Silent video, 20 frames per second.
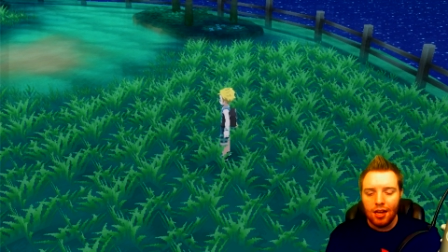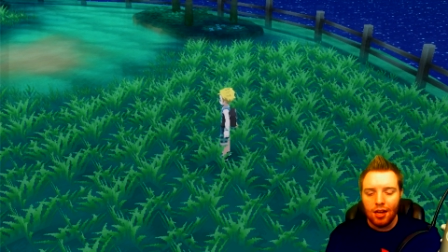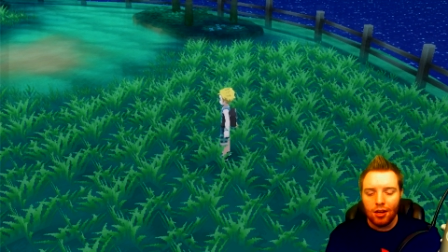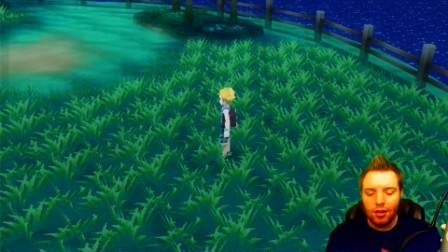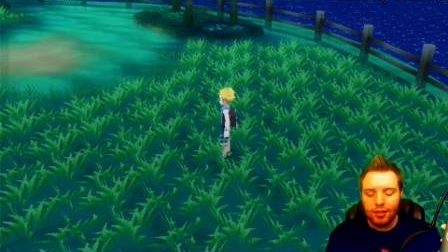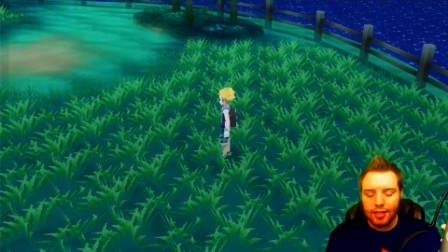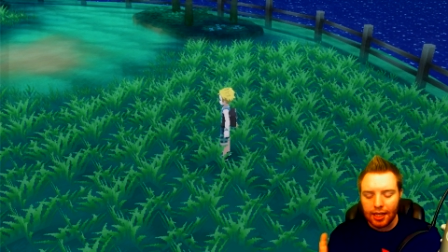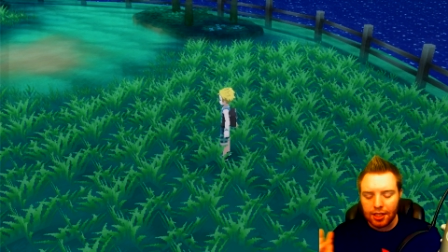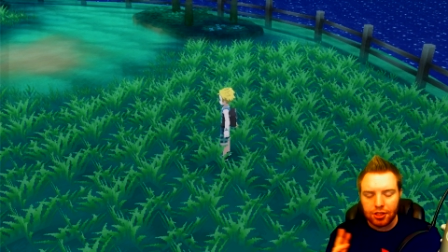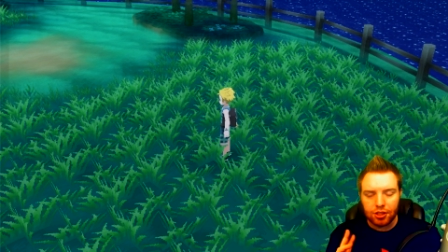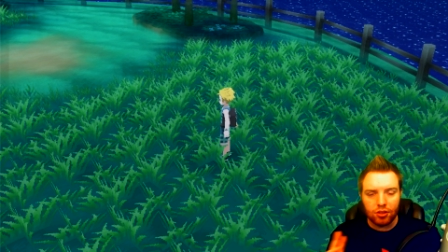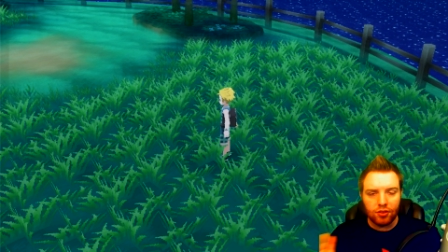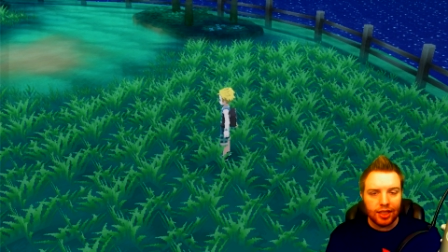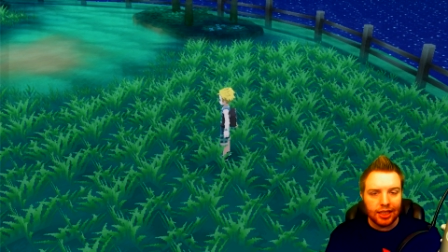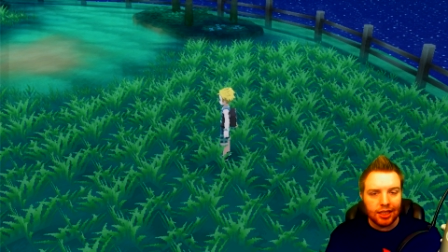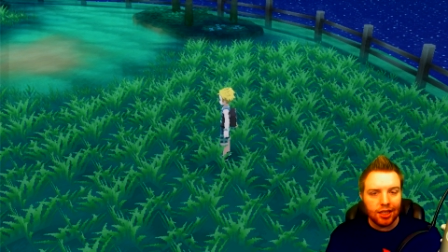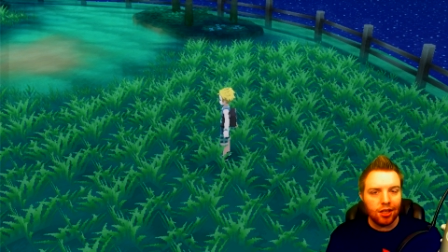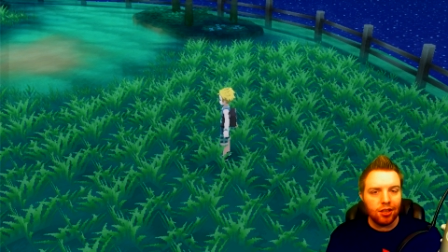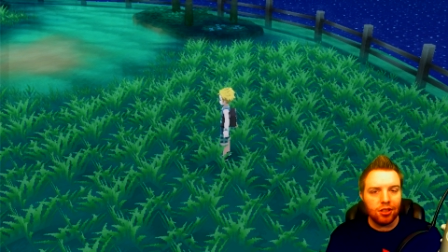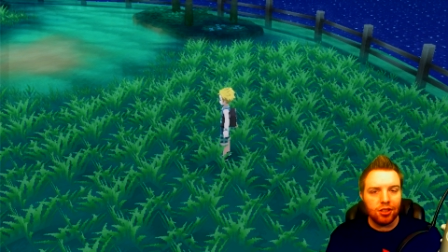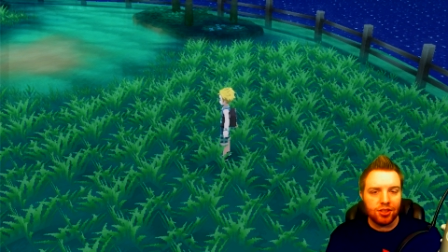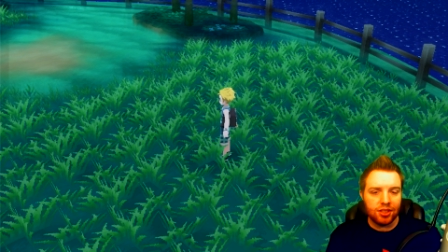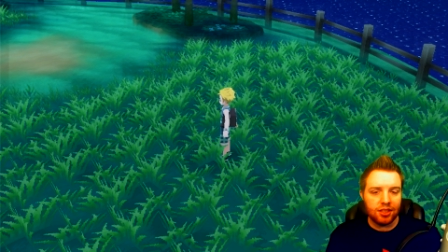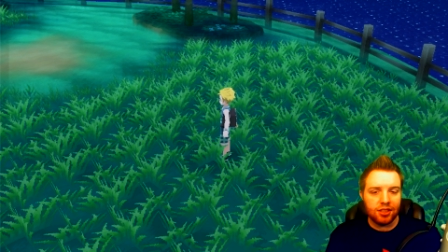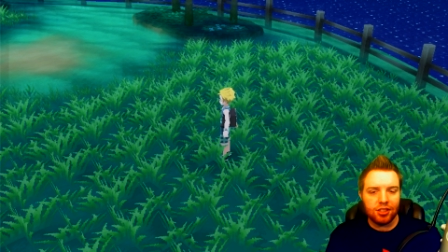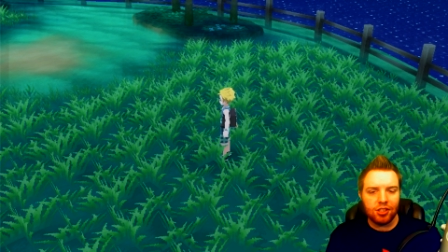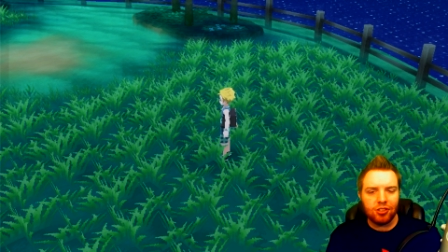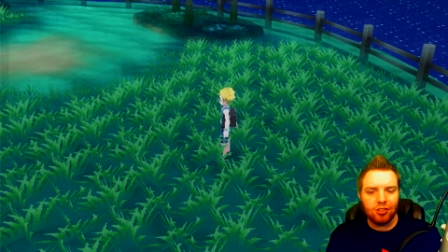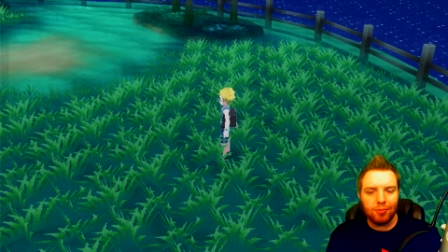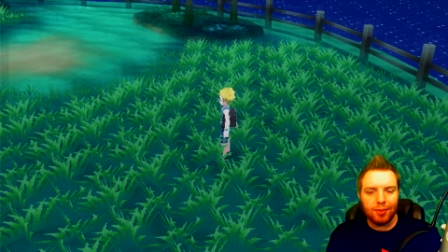texture recolors in
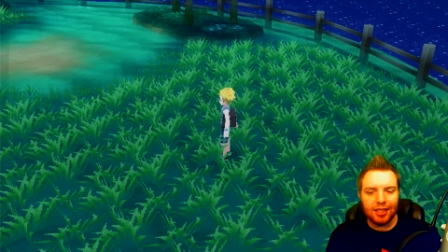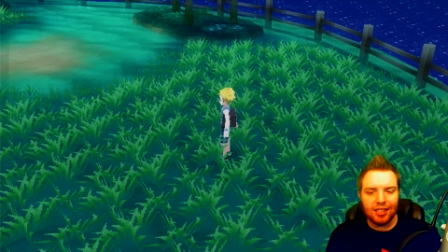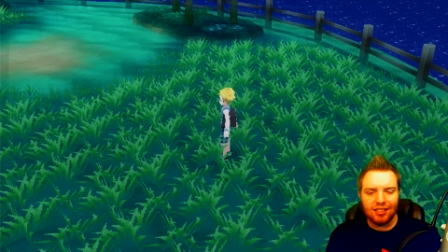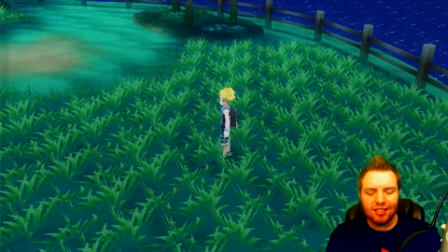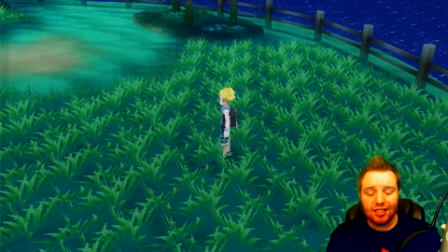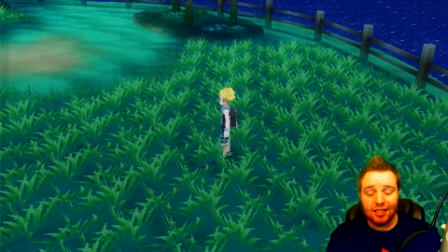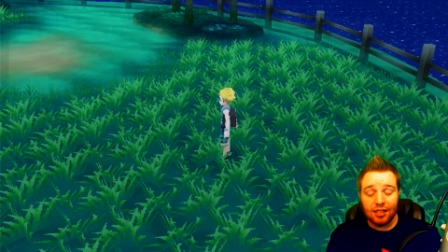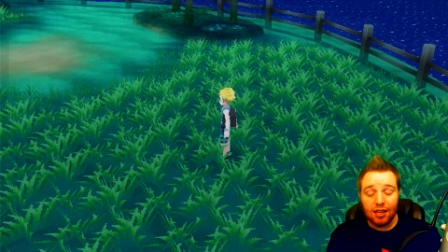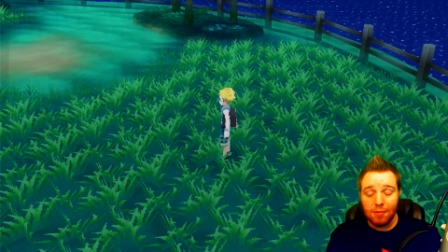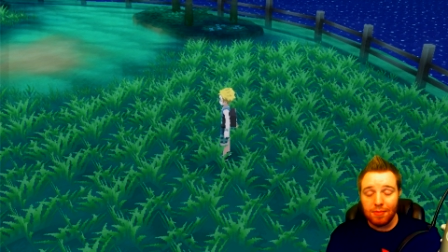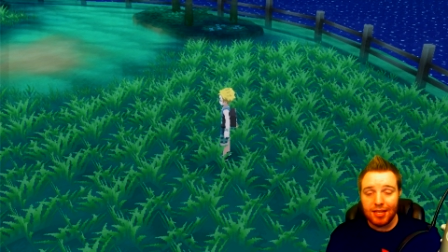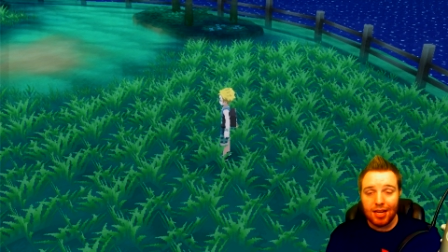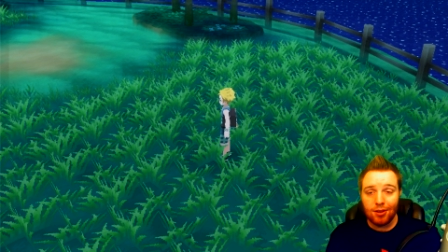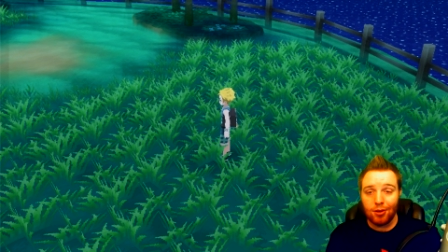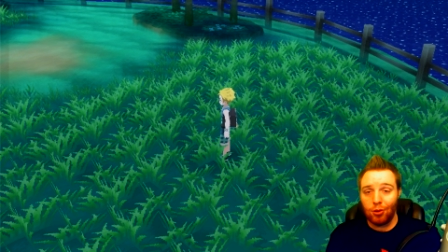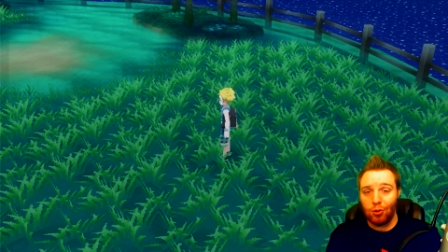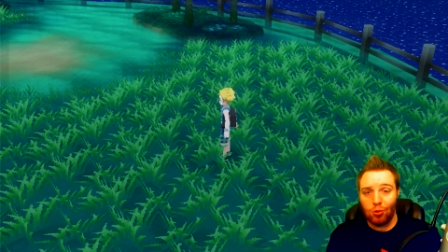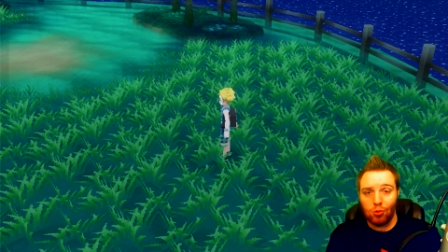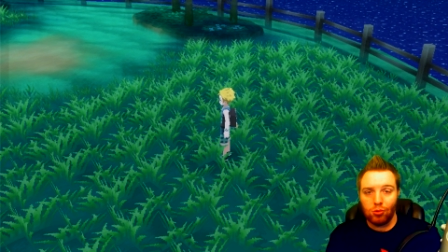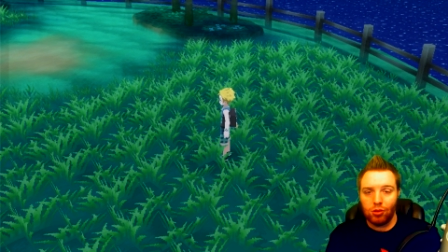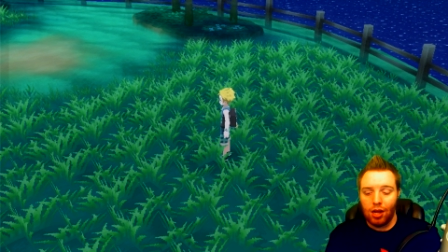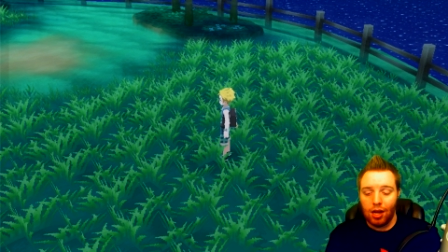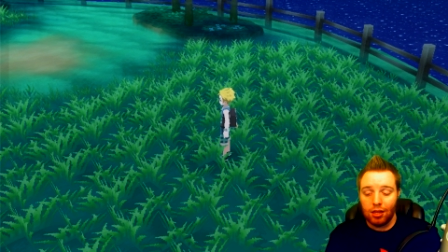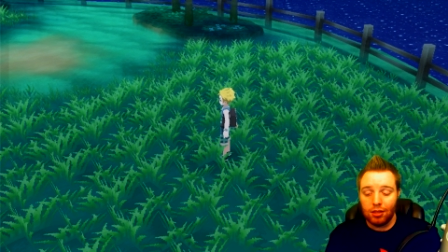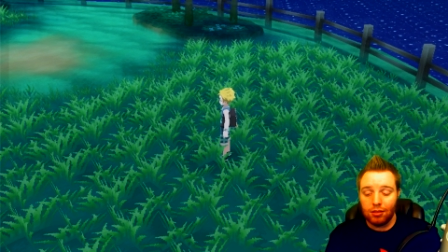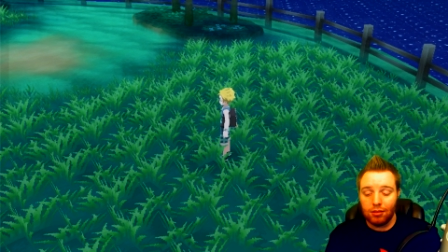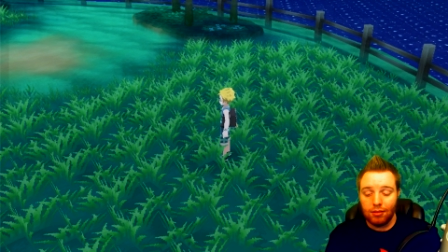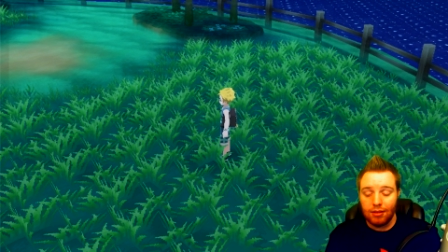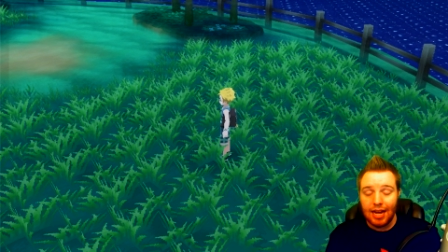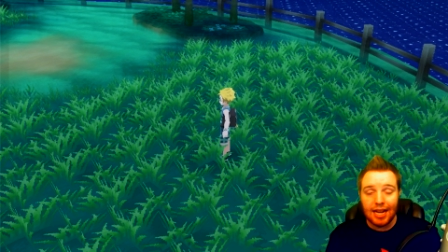Citra because it comes out a whole lot
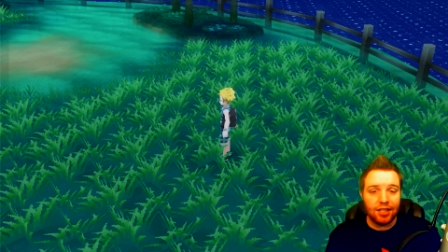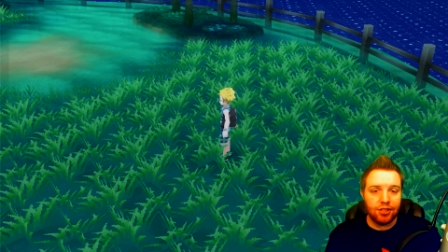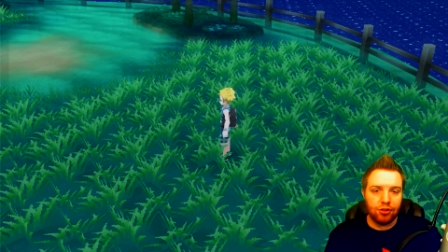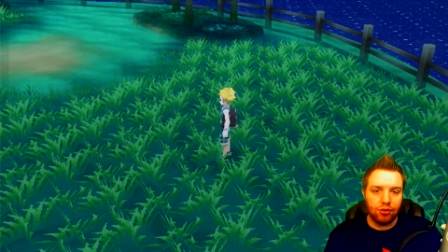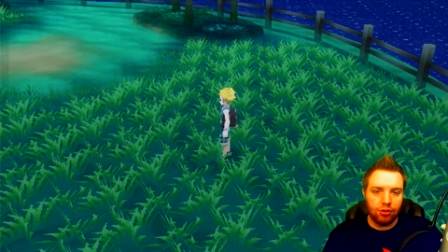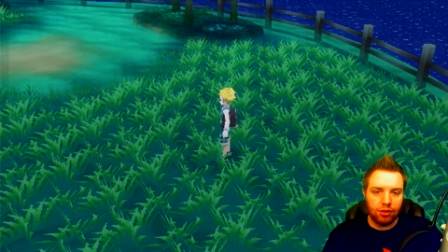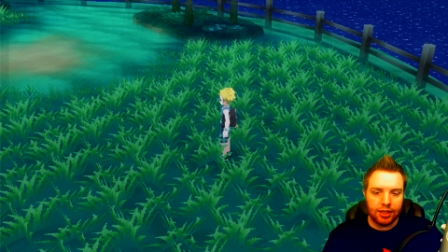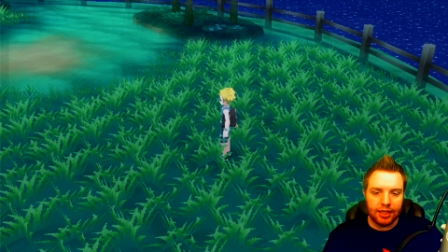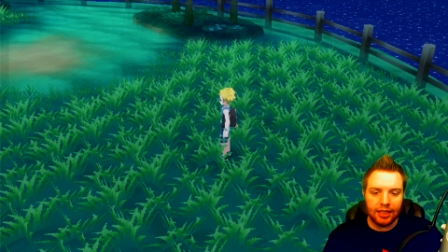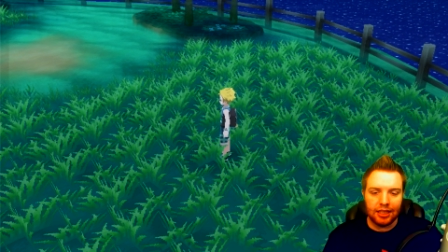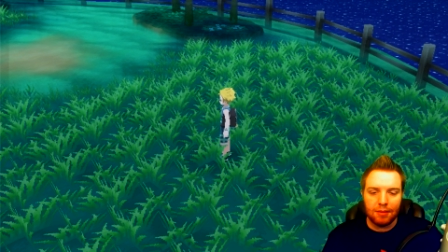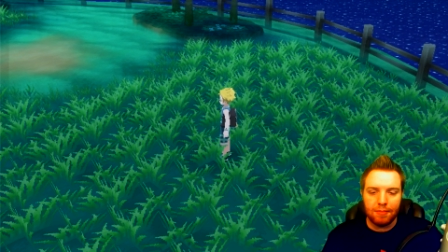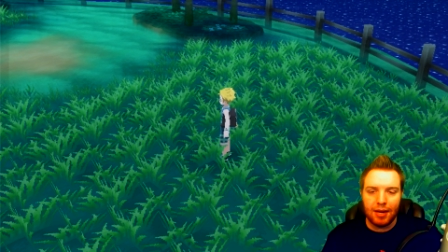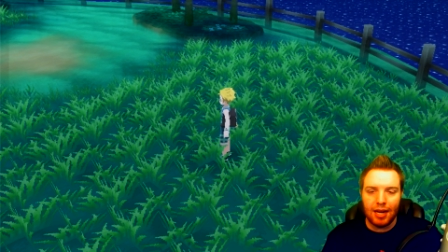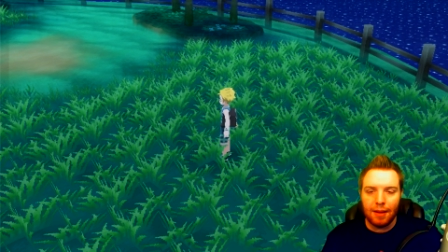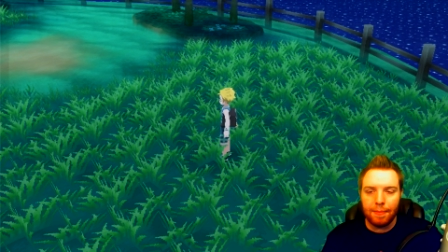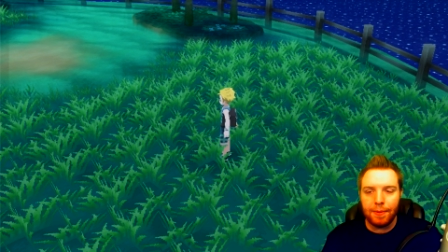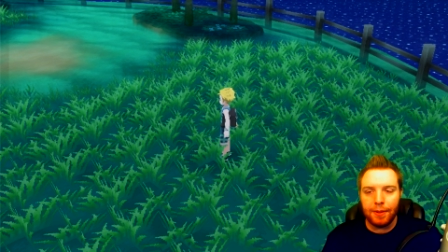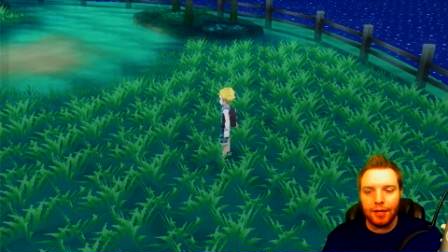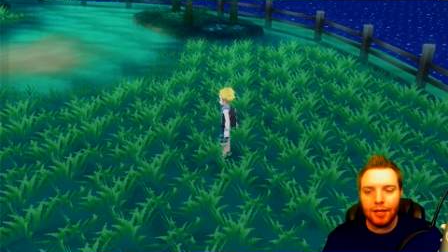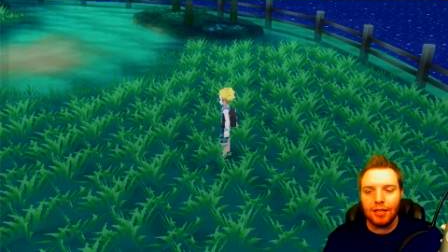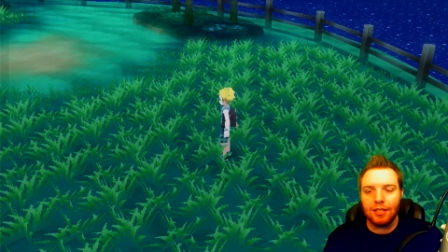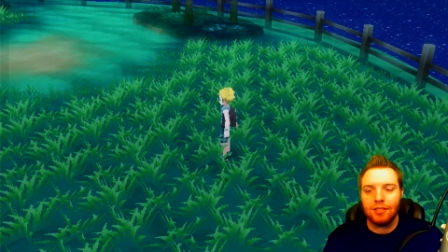nicer looking, in my opinion.